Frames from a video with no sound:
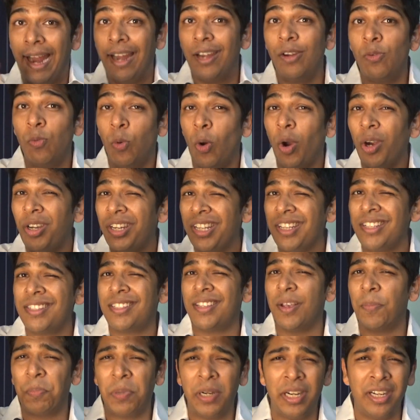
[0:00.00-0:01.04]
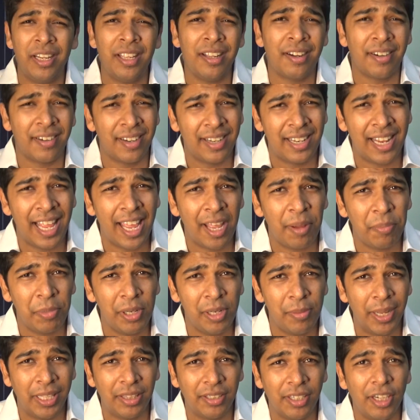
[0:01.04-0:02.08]
And what is a pretty
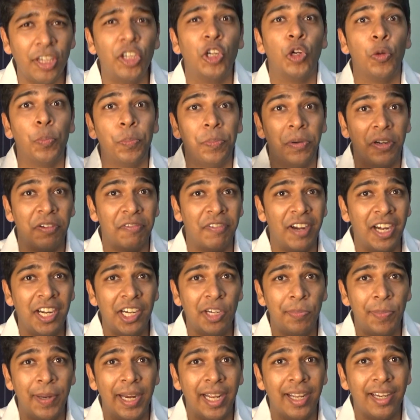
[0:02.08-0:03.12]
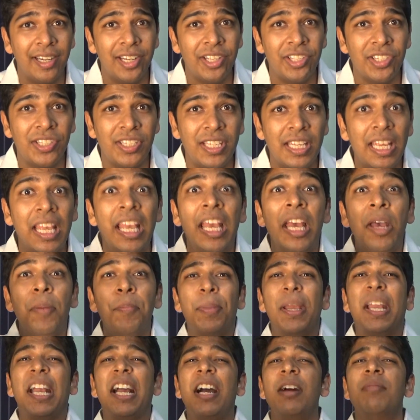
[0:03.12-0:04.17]
reliable method to prevent pregnancy
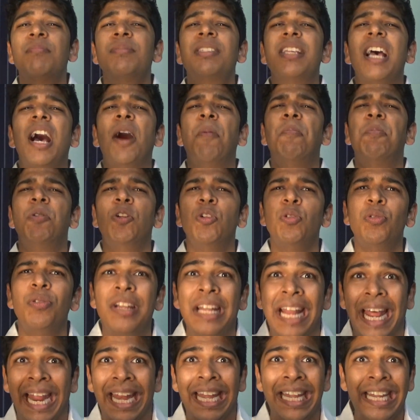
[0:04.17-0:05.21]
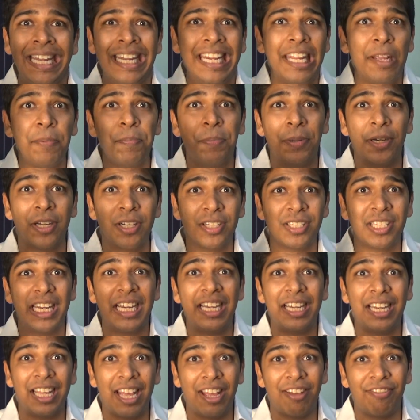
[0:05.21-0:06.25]
becomes up to
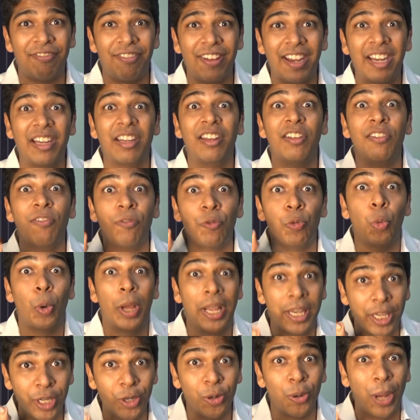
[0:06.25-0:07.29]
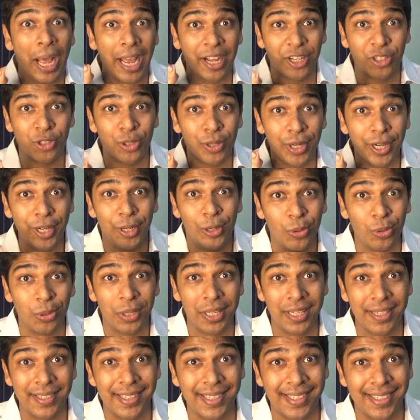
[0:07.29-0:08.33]
90% effective when you actually do
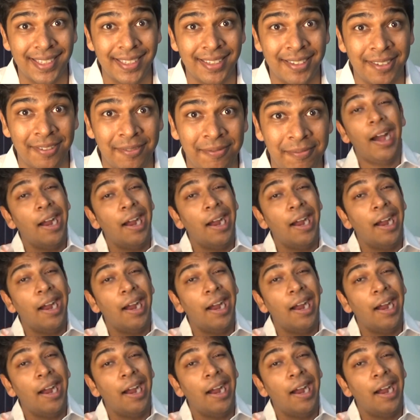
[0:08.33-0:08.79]
this.